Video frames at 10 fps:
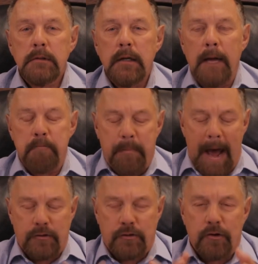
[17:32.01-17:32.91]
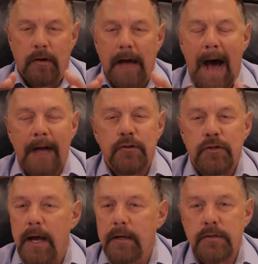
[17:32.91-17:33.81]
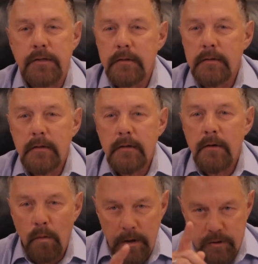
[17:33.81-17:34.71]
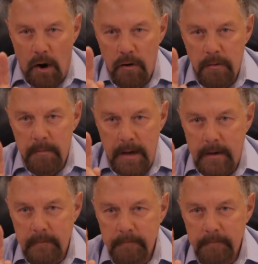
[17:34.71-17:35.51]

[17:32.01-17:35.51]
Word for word: And Pastor, God says, return to me.